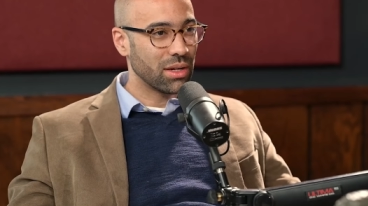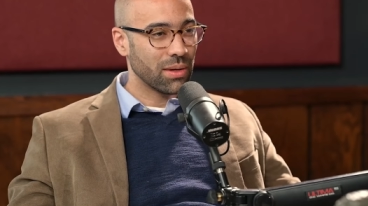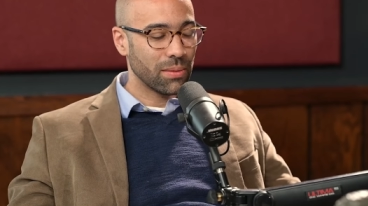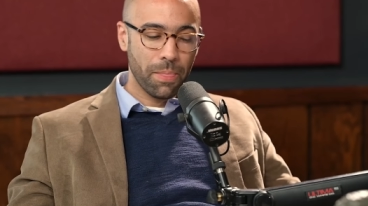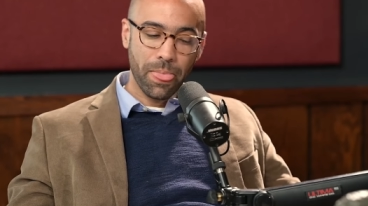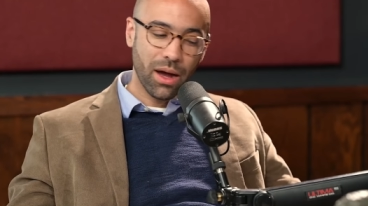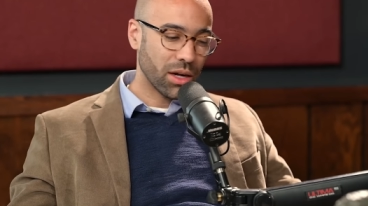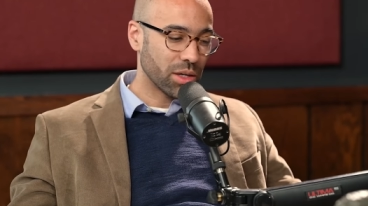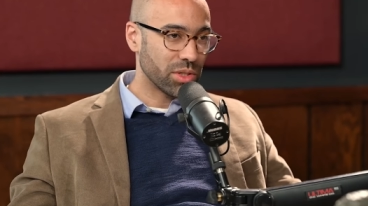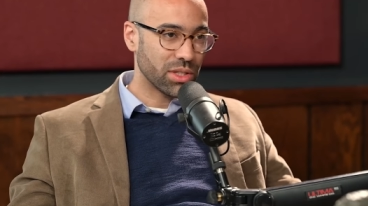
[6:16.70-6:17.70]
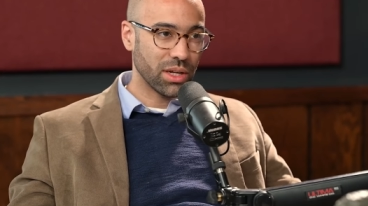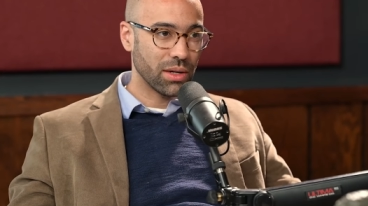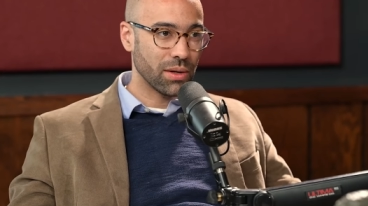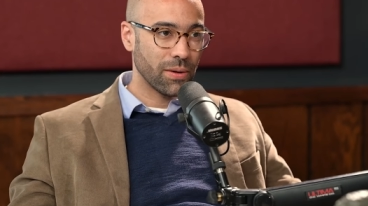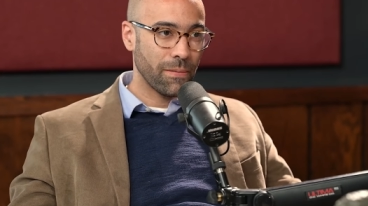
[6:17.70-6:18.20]
Yeah, it's almost like we 100%. Should
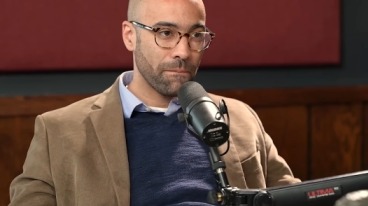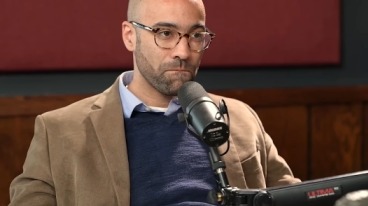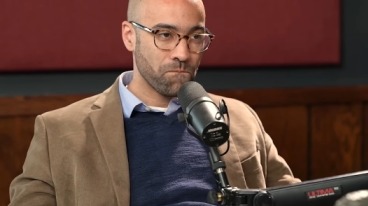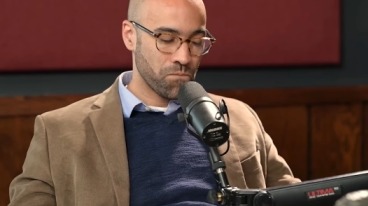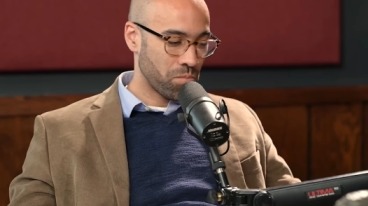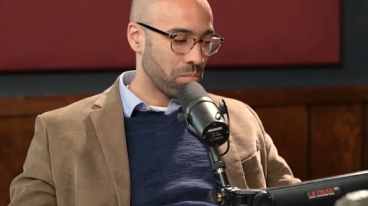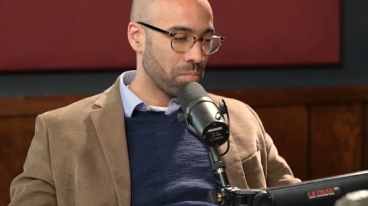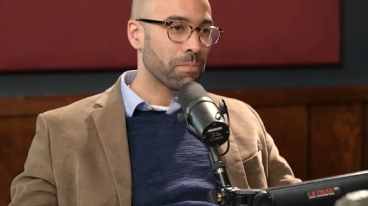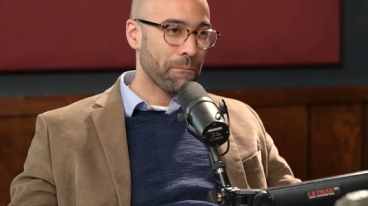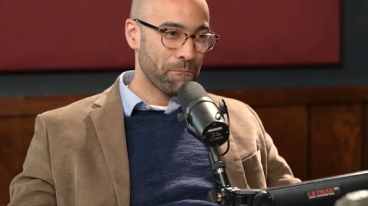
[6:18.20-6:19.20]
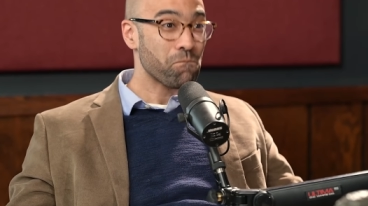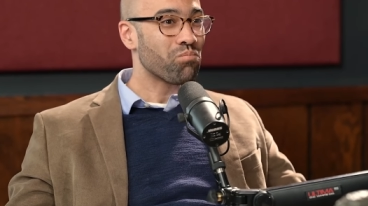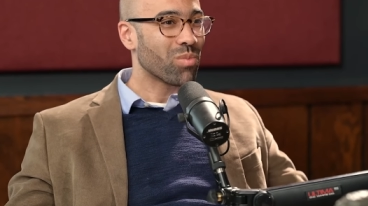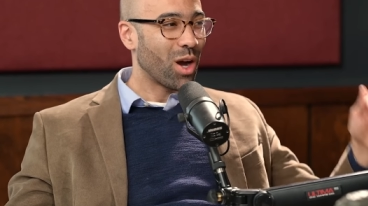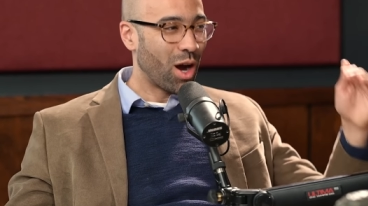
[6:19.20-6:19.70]
always stop and be like, what's that bringing
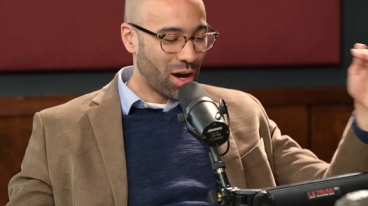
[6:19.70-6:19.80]
up in me?